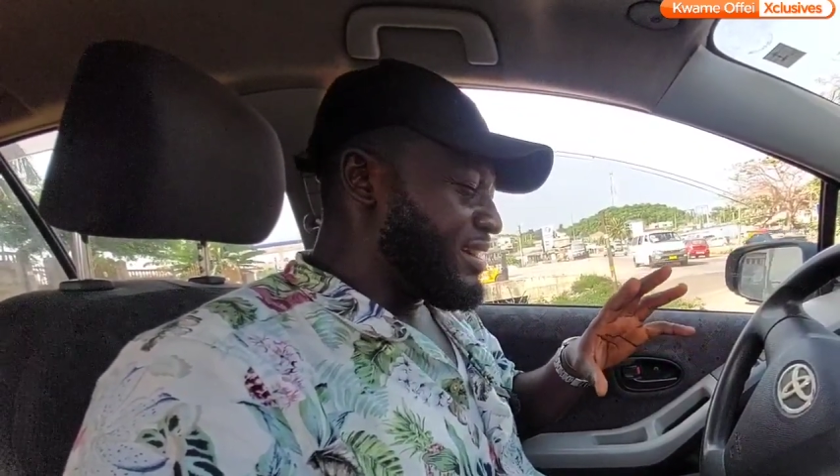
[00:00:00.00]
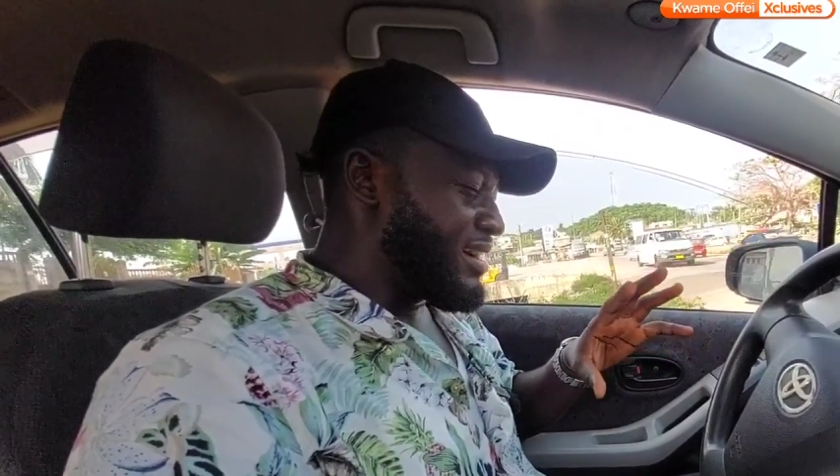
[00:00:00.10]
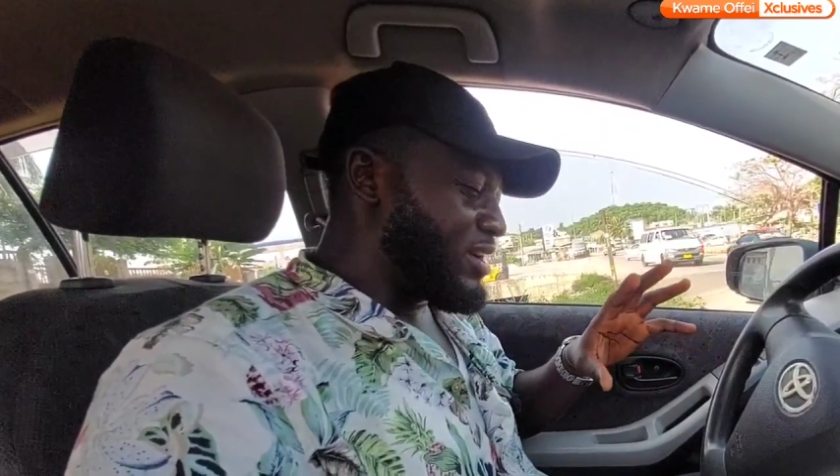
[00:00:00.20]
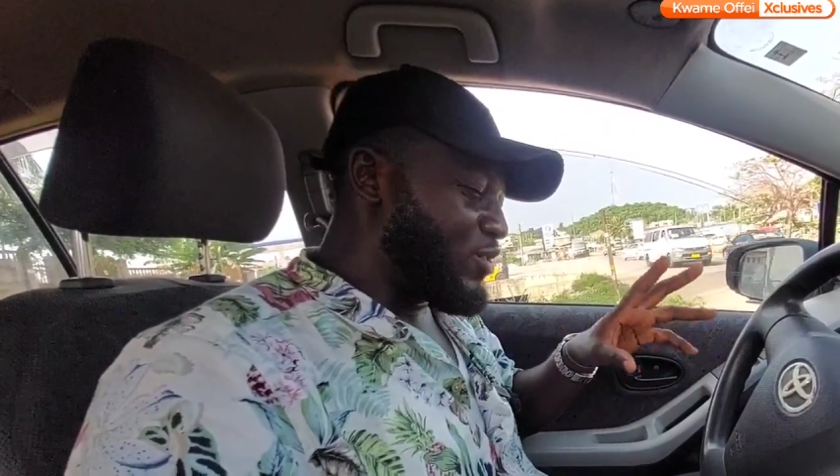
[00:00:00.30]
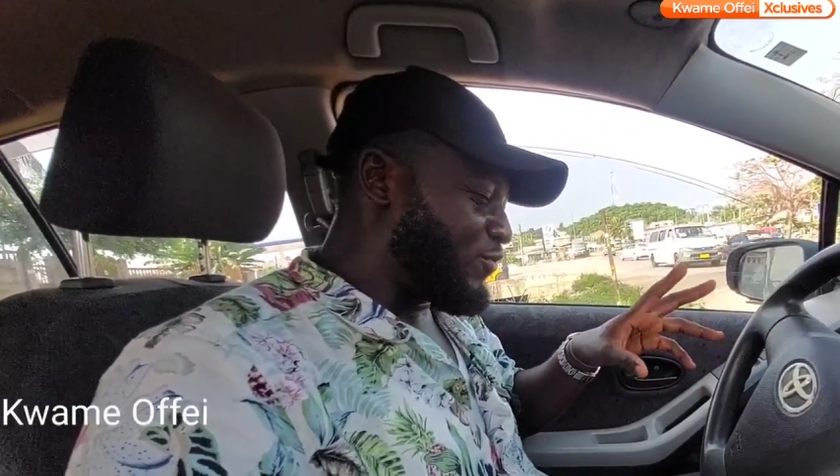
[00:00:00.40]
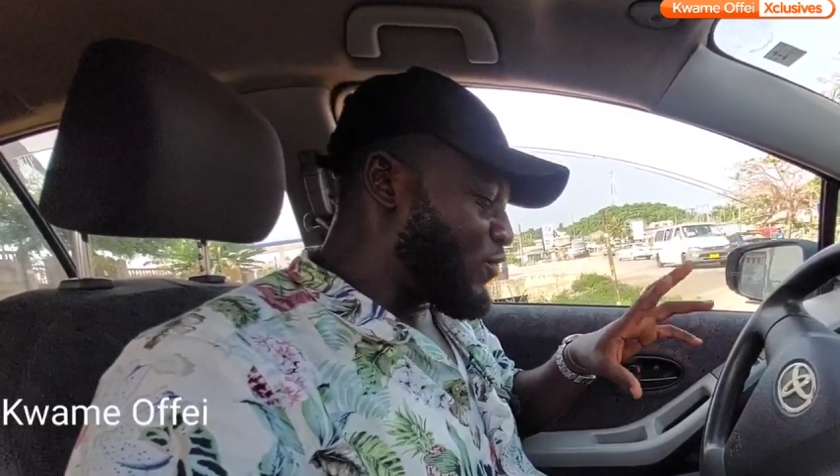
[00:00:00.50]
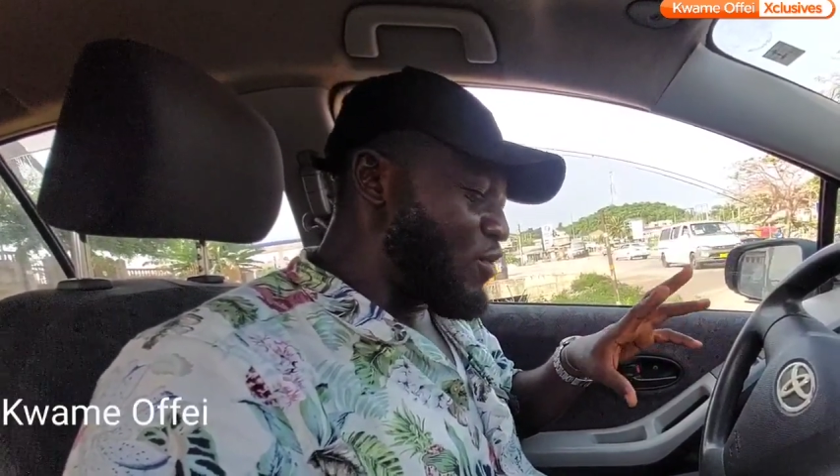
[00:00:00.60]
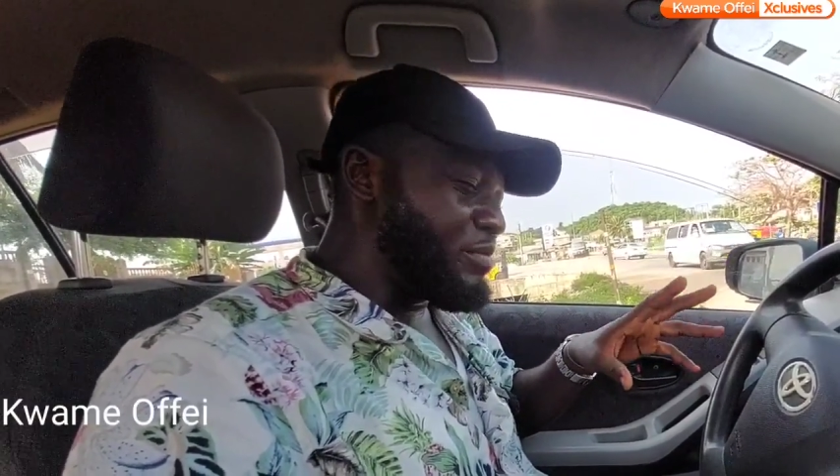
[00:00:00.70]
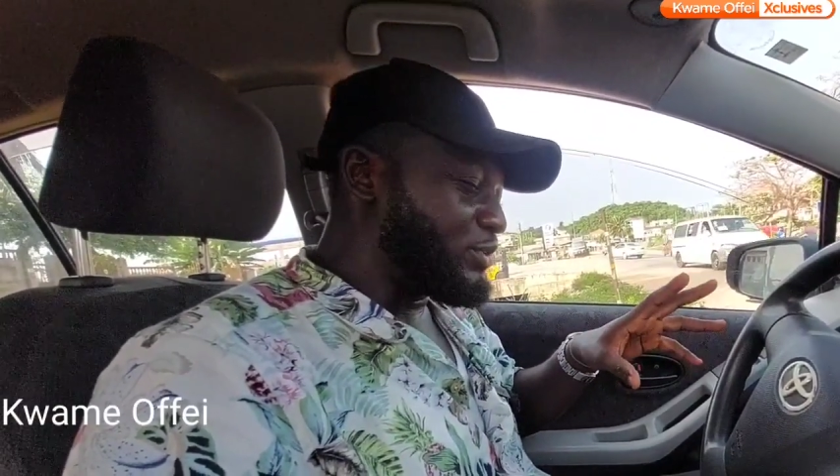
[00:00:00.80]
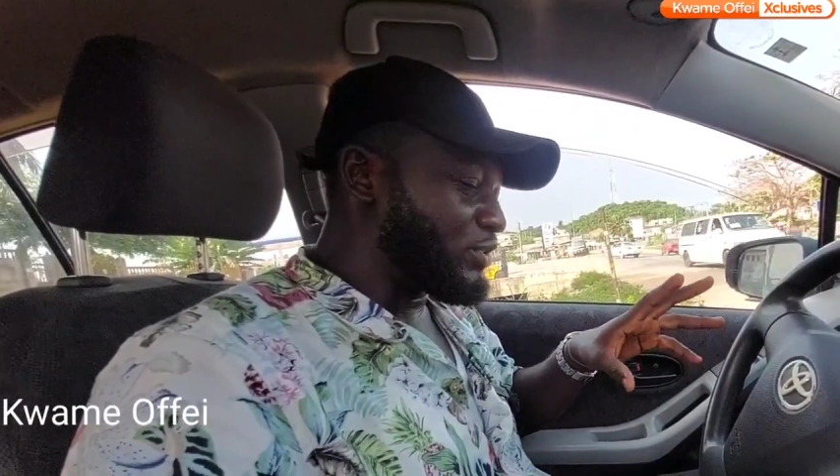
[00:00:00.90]
or
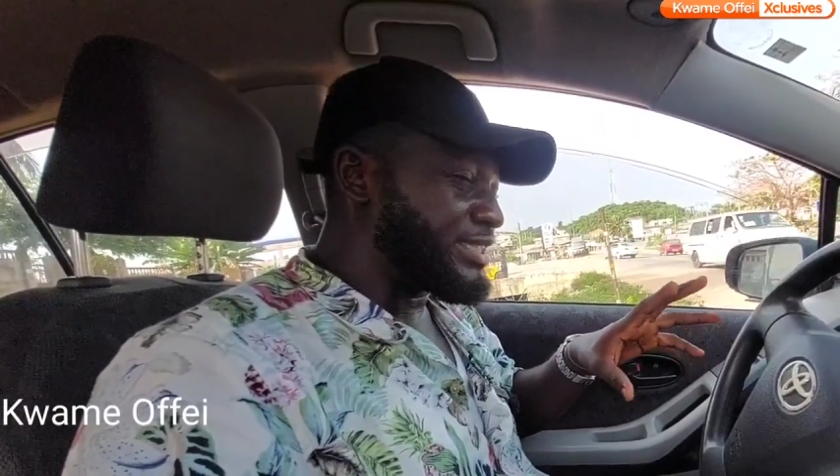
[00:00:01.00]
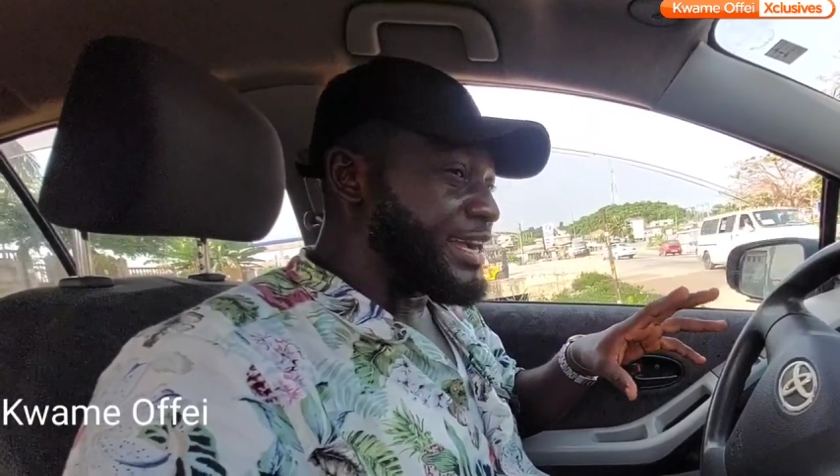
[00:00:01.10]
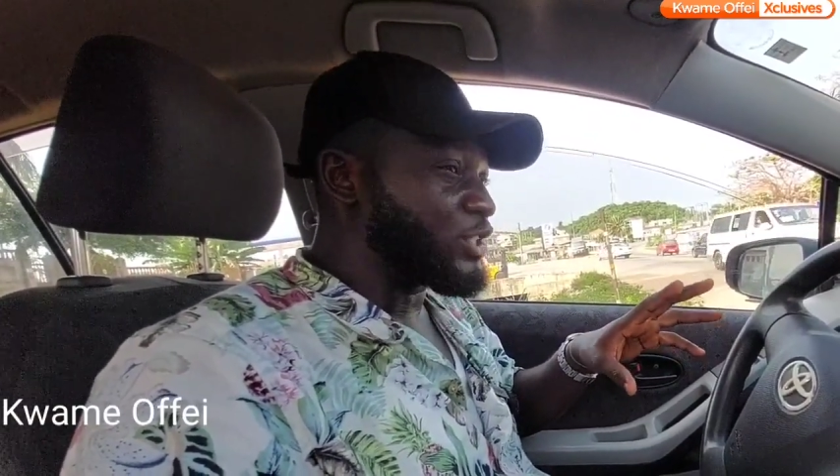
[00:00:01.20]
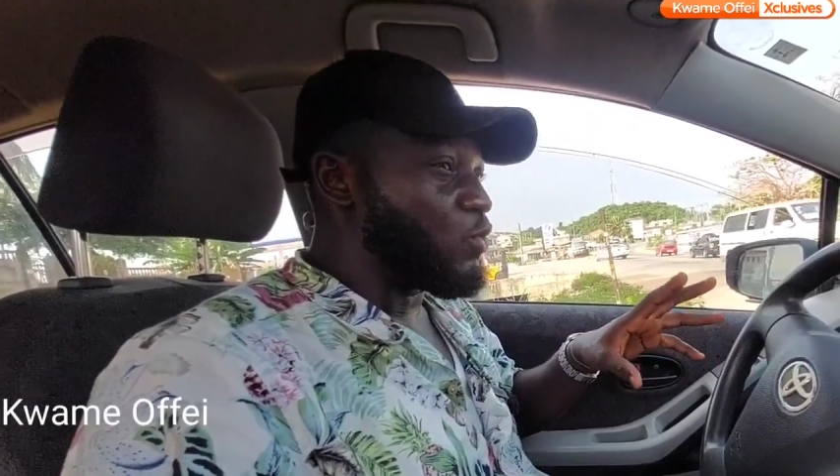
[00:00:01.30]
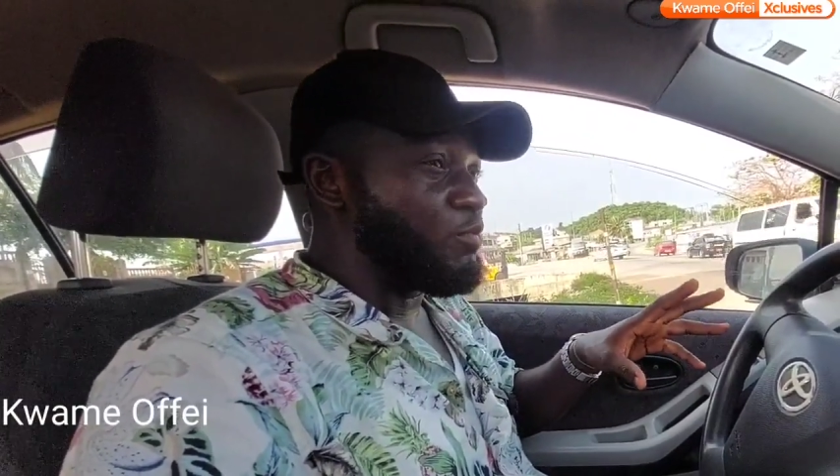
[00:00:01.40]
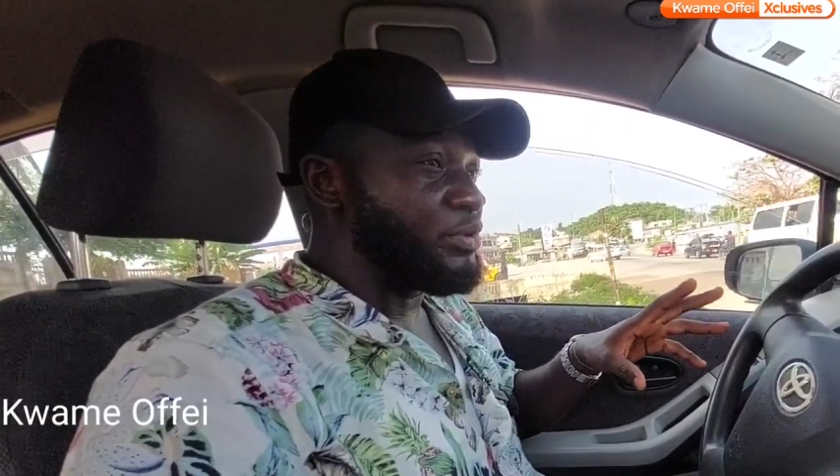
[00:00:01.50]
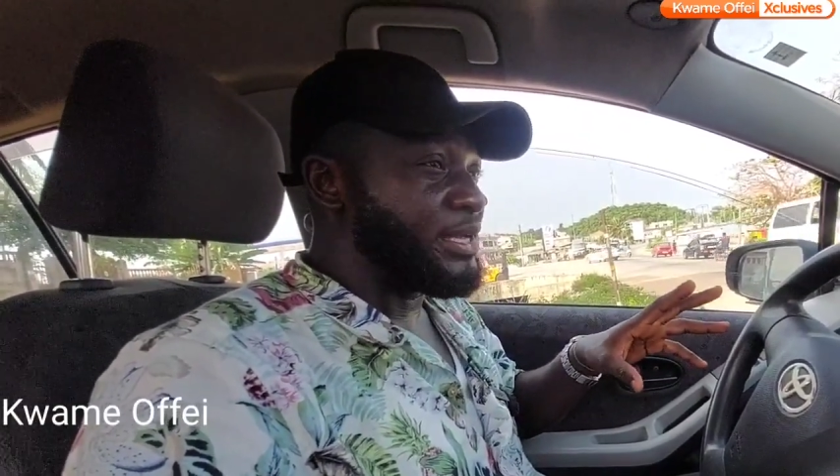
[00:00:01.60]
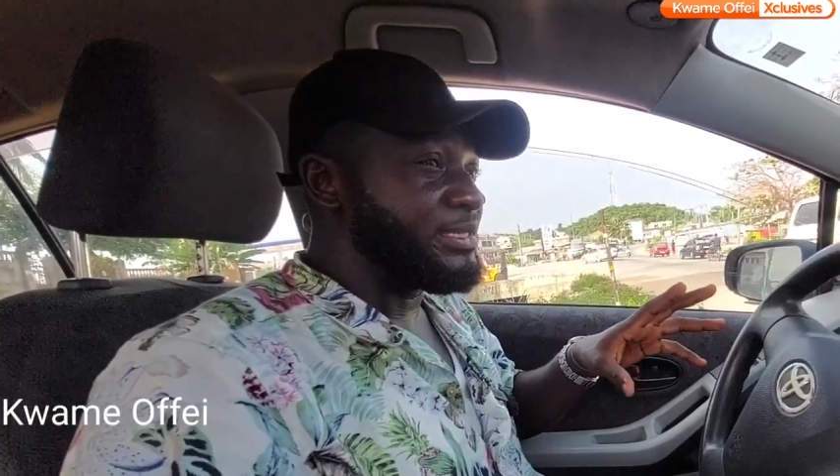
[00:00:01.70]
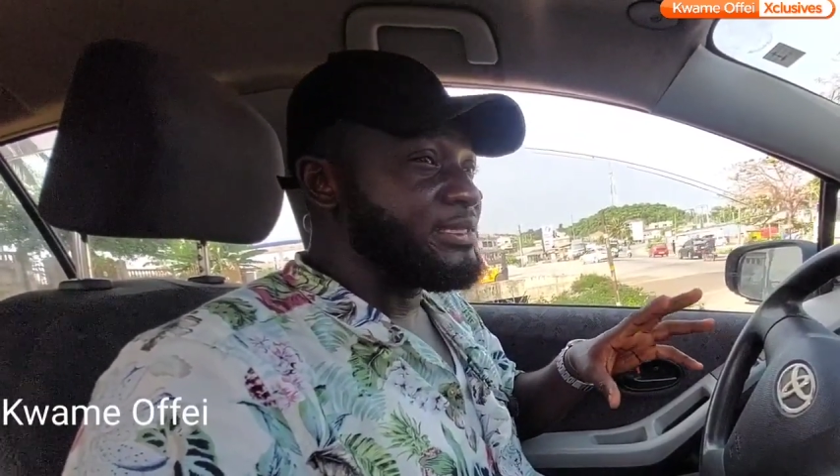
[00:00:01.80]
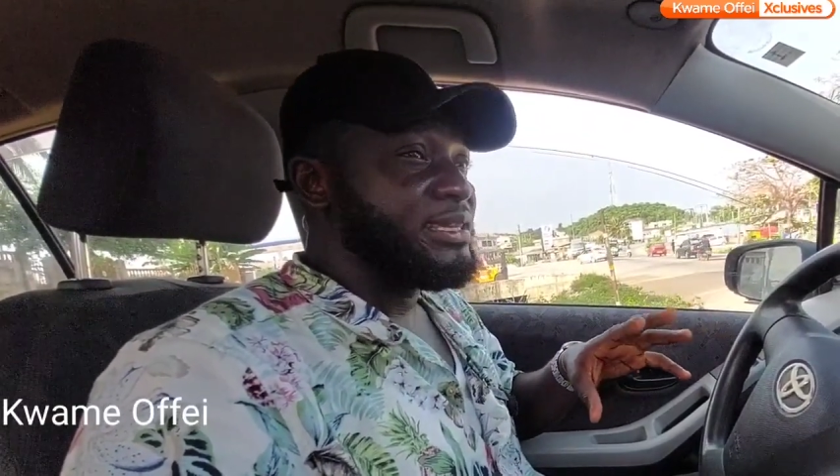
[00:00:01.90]
4 major tax
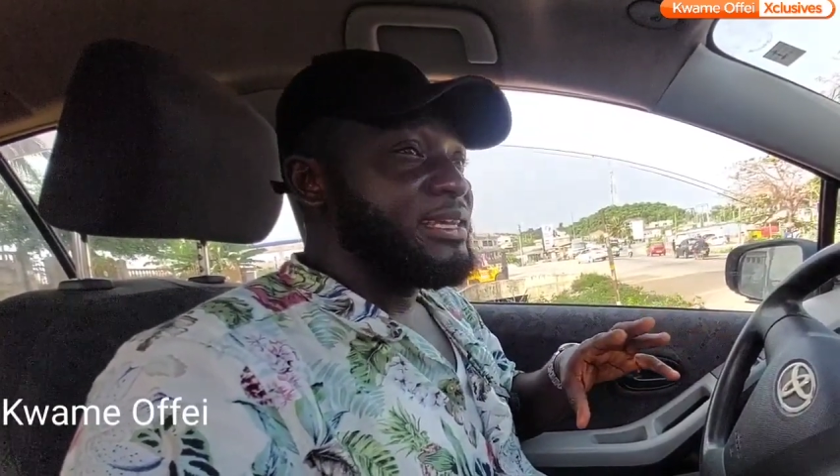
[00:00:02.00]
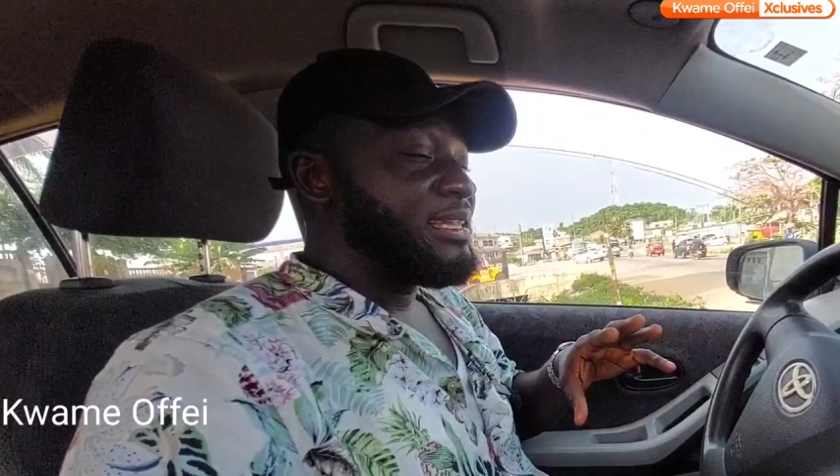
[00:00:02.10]
components